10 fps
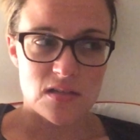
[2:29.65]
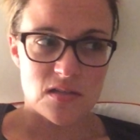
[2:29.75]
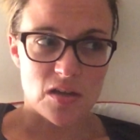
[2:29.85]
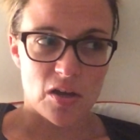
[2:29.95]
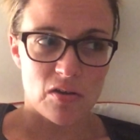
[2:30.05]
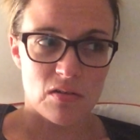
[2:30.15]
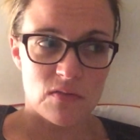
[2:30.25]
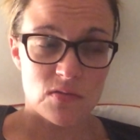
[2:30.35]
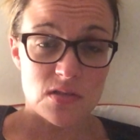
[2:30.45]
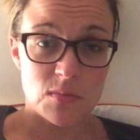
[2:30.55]
So,
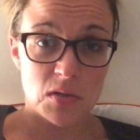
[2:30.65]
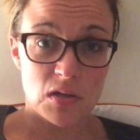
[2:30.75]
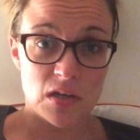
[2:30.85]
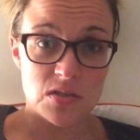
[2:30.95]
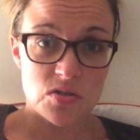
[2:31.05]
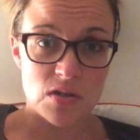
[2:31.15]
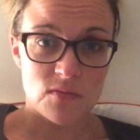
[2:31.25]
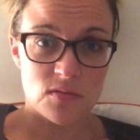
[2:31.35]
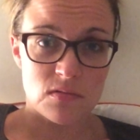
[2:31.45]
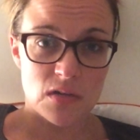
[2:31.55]
if you're someone who likes to
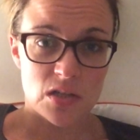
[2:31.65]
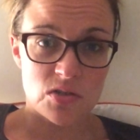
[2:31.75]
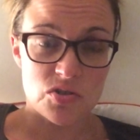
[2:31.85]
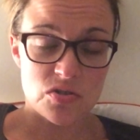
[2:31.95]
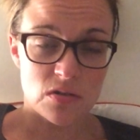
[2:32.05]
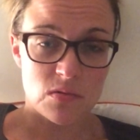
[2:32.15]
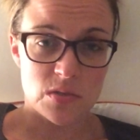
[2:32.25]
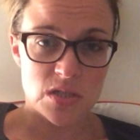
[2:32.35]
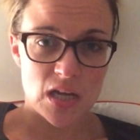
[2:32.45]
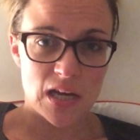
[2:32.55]
travel and you struggle
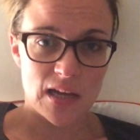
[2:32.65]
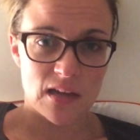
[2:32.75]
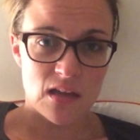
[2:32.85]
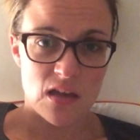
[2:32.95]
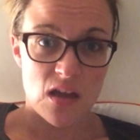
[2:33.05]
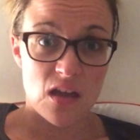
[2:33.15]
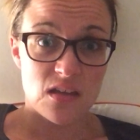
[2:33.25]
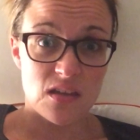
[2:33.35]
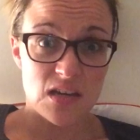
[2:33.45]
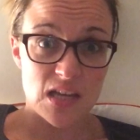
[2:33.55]
with jet lag,
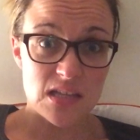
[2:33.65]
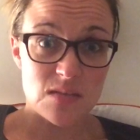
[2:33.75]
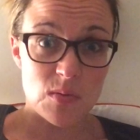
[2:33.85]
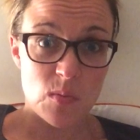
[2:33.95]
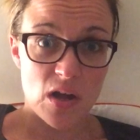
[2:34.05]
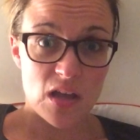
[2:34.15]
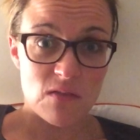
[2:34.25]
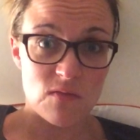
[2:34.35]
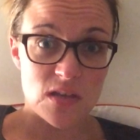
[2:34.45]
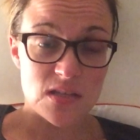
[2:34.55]
you need to be
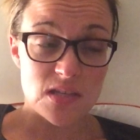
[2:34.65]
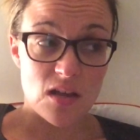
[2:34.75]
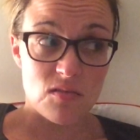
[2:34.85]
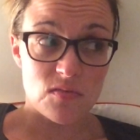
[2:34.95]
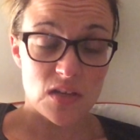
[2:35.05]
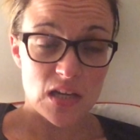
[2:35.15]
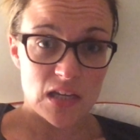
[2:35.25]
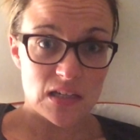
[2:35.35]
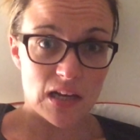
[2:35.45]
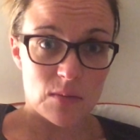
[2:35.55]
working for yourself. You
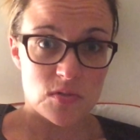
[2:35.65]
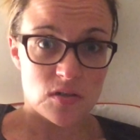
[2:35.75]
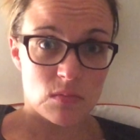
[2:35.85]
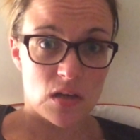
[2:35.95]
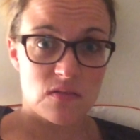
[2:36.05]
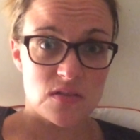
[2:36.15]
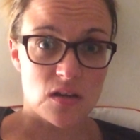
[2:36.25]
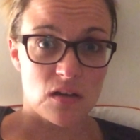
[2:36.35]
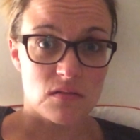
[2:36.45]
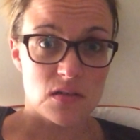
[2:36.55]
need a laptop
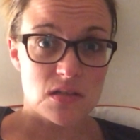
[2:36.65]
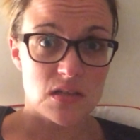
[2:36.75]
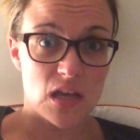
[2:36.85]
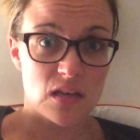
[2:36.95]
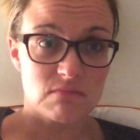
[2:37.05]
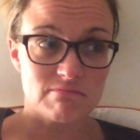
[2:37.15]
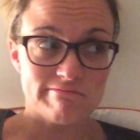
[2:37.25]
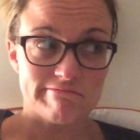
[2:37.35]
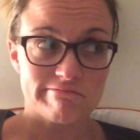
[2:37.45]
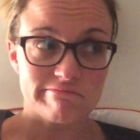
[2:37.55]
lifestyle because then
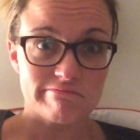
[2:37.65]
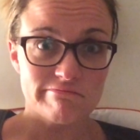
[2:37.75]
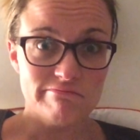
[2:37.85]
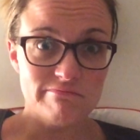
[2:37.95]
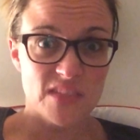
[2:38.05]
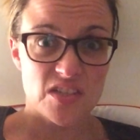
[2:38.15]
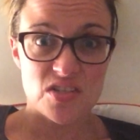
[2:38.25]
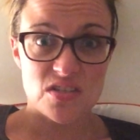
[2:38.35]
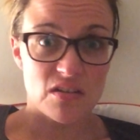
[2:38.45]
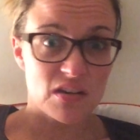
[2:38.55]
you
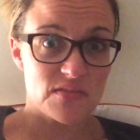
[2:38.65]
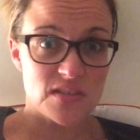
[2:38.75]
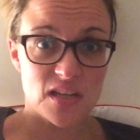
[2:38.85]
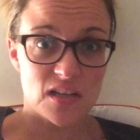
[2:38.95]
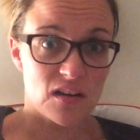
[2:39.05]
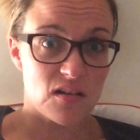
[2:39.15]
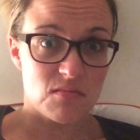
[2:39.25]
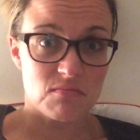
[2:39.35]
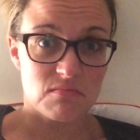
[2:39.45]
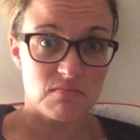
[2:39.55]
just don't have to set an
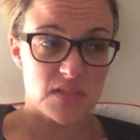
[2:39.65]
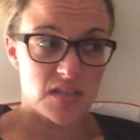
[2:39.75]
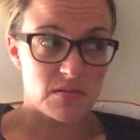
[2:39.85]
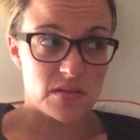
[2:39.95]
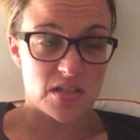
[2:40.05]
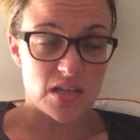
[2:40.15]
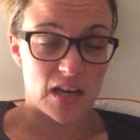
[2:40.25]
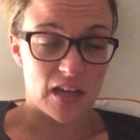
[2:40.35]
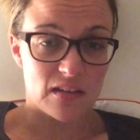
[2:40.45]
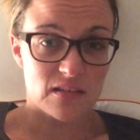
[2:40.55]
alarm. Deal with the
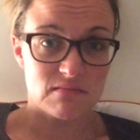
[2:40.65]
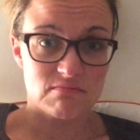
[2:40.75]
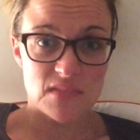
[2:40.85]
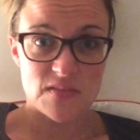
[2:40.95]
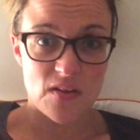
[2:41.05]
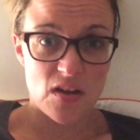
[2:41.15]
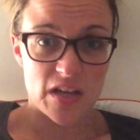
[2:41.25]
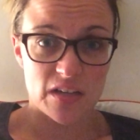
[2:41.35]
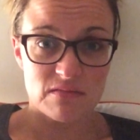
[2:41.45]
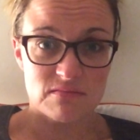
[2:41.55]
jet lag. It's
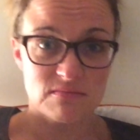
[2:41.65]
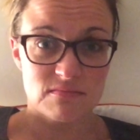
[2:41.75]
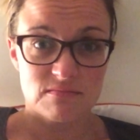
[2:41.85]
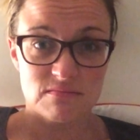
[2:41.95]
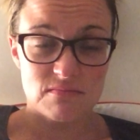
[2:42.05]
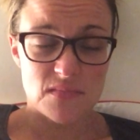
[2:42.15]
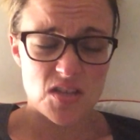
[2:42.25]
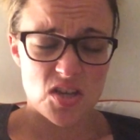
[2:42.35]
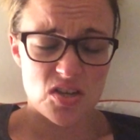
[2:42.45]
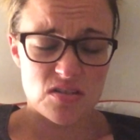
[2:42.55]
fine.
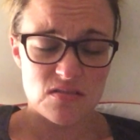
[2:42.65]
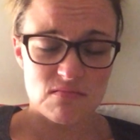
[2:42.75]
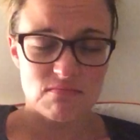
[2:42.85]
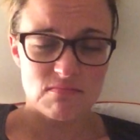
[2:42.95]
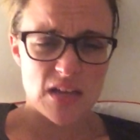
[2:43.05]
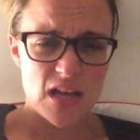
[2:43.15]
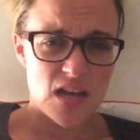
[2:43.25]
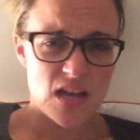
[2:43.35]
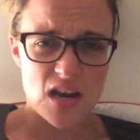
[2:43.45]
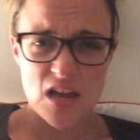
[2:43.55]
It's good.
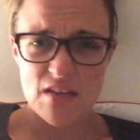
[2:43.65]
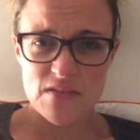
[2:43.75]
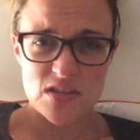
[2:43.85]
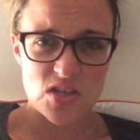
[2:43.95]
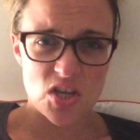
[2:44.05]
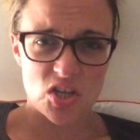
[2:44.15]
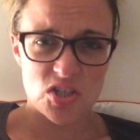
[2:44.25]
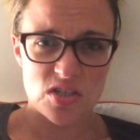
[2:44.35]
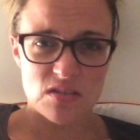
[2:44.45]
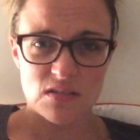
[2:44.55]
Life is
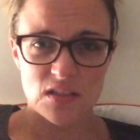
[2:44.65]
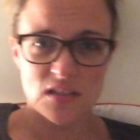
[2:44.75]
good.